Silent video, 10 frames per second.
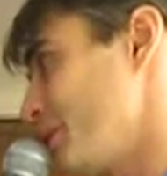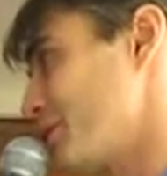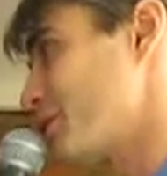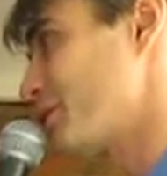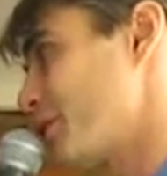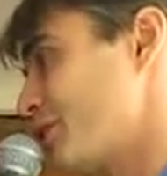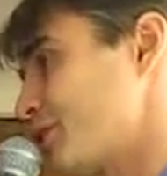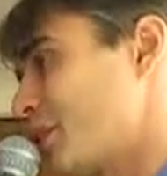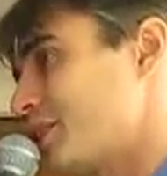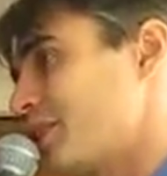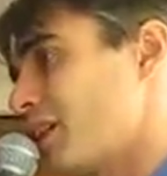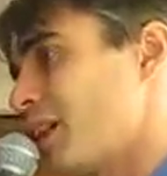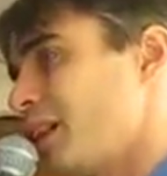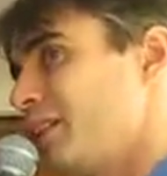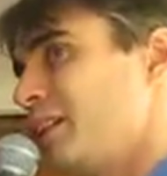which is the first question
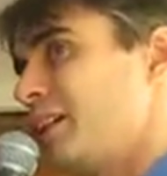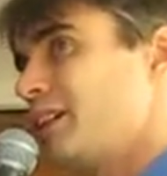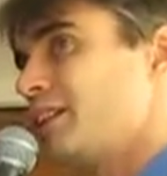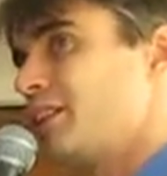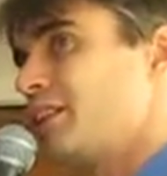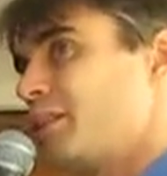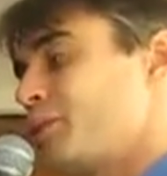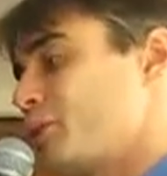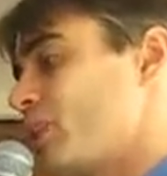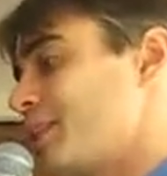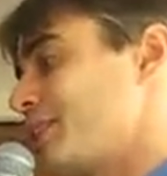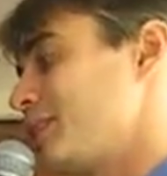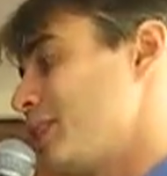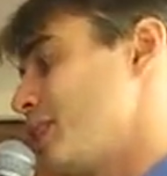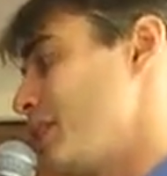I did on
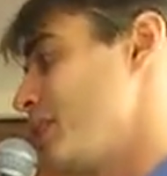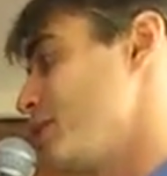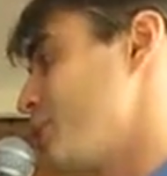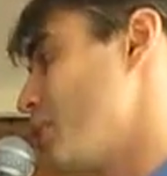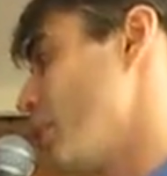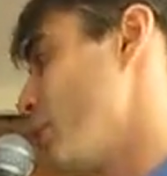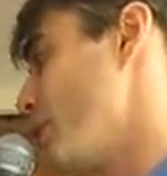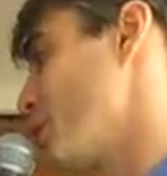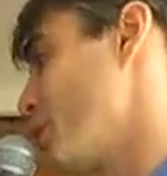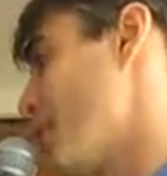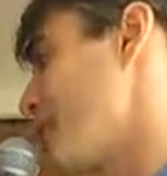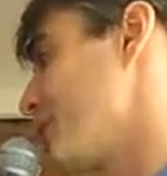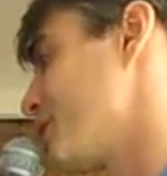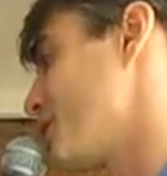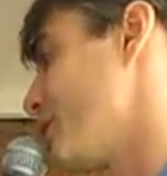cross-examination. My lawyer
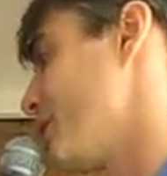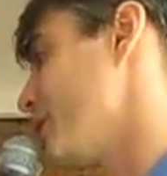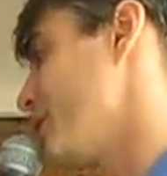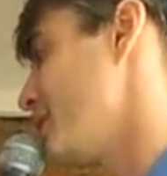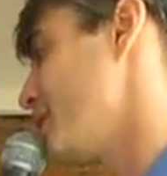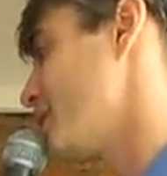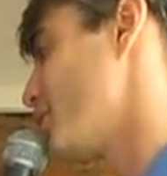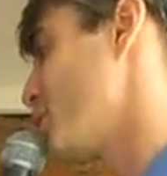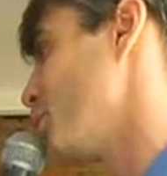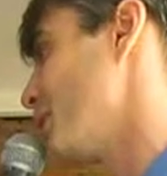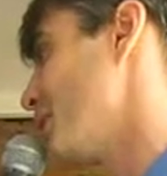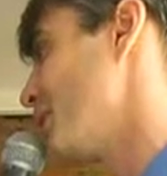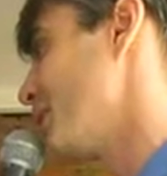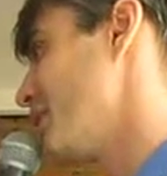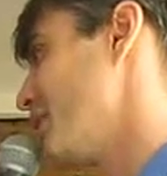practiced one thing. He told me,
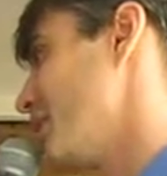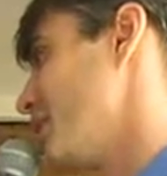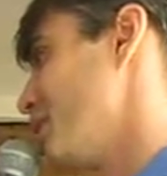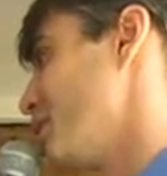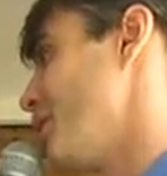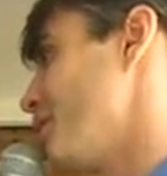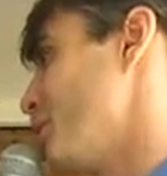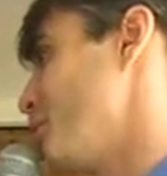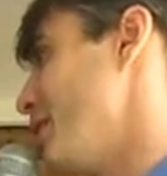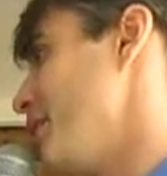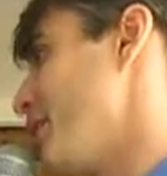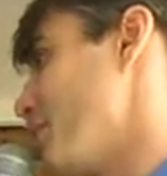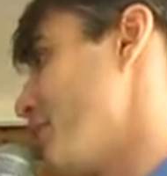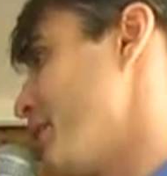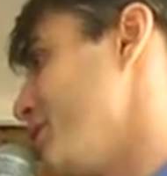if they're beating
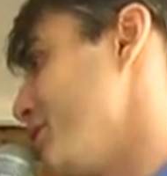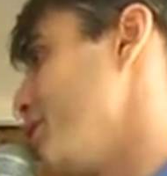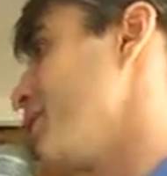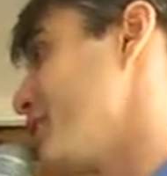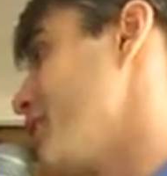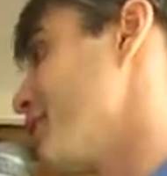up on you, and they